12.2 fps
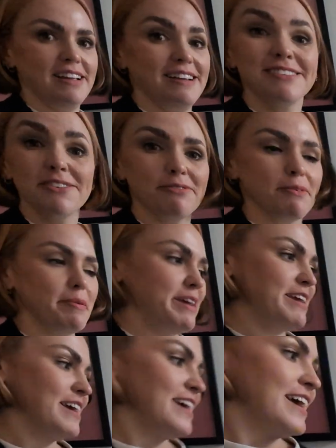That's not for
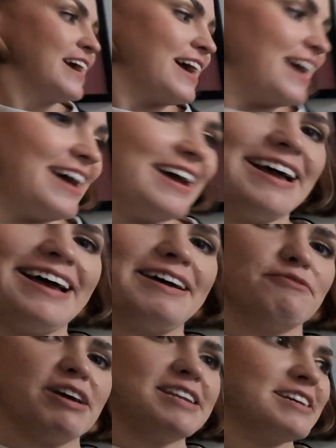me.
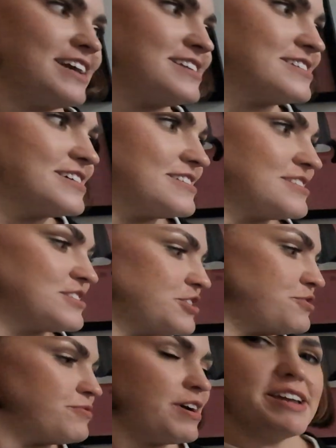Radiators,
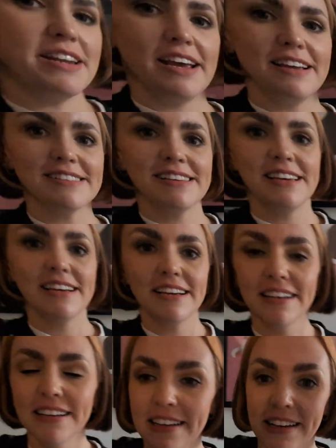2 radiators
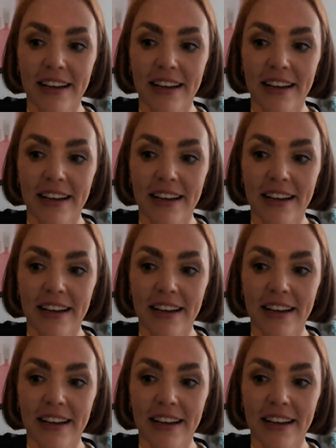here